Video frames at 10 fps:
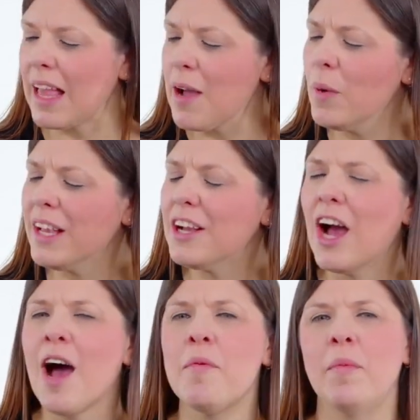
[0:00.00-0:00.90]
And we can
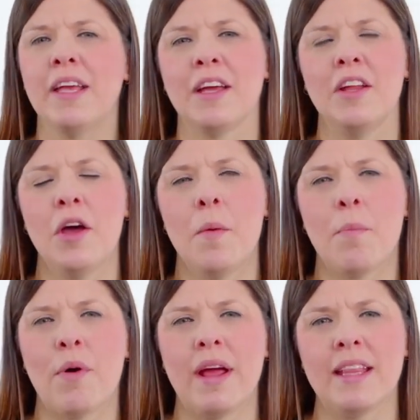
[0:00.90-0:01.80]
come and we can
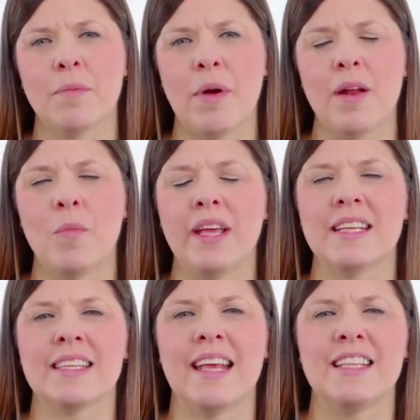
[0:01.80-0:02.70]
break the bread and we
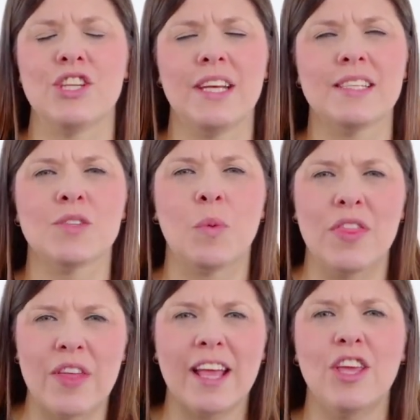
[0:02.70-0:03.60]
can say, Jesus, we
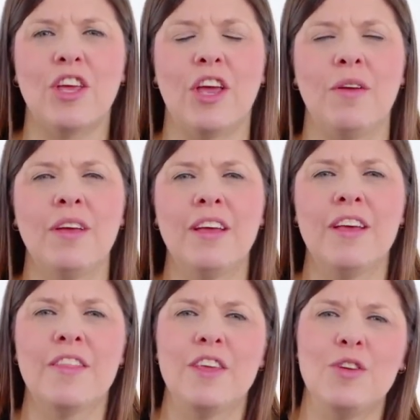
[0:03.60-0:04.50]
thank
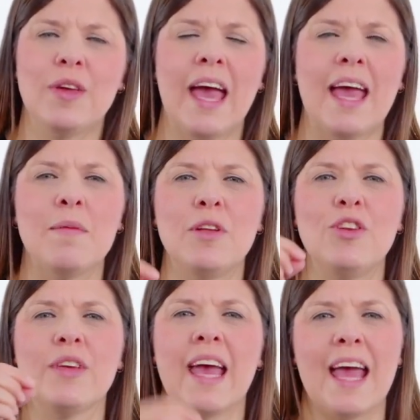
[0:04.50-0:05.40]
you that you came and
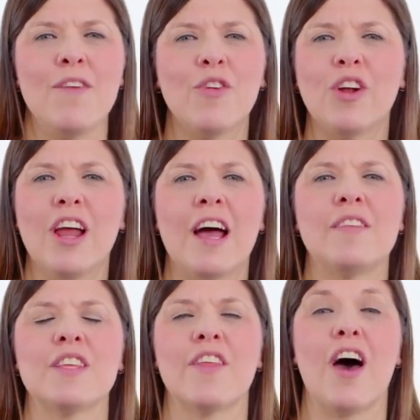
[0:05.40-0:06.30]
you gave your
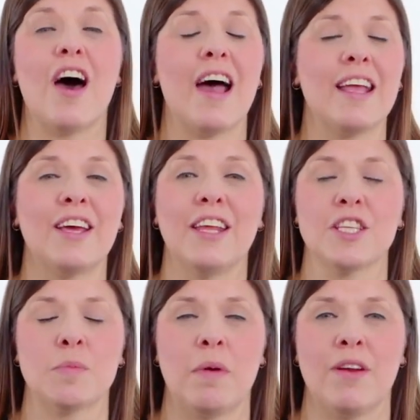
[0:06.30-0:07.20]
life so that I could
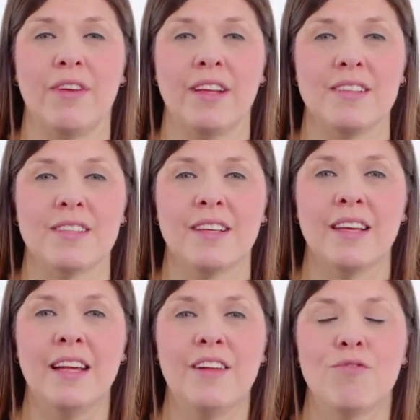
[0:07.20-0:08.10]
experience
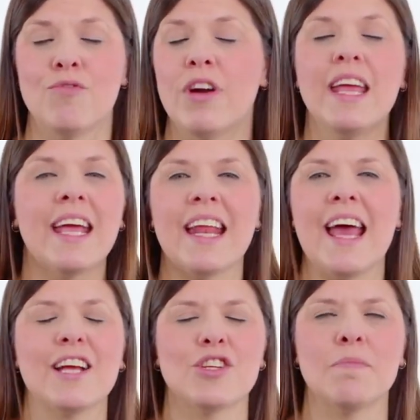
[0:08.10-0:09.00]

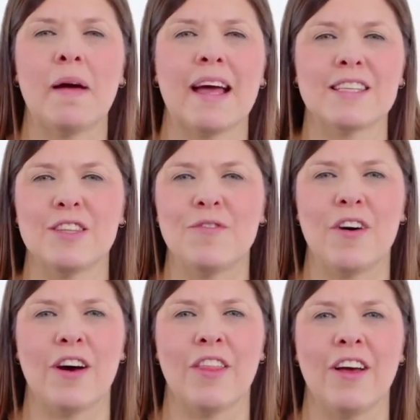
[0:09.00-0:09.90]
reconnection back to the
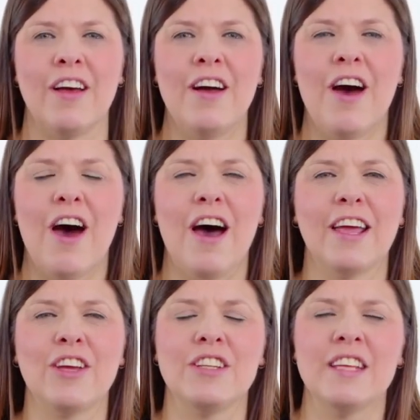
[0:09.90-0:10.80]
Father.
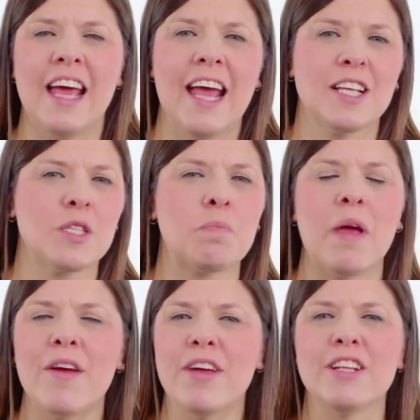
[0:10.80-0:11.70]
I could
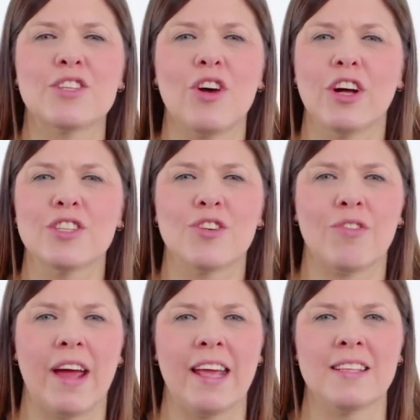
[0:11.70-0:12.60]
experience God's
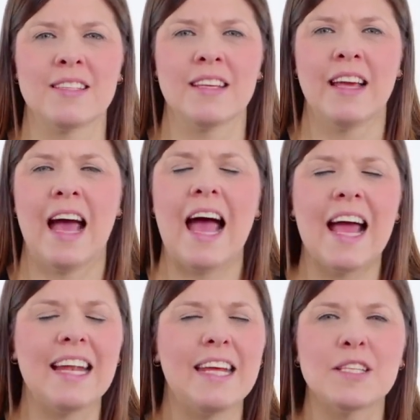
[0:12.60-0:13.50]
grace
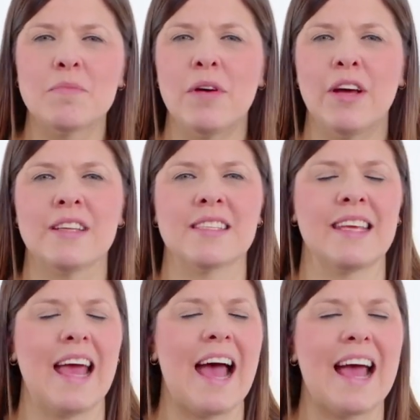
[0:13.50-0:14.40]
and His
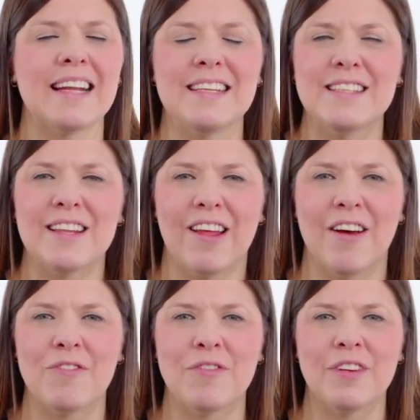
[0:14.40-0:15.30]
mercy and His
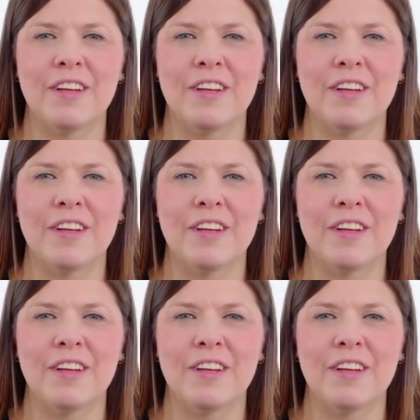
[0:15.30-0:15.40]
love.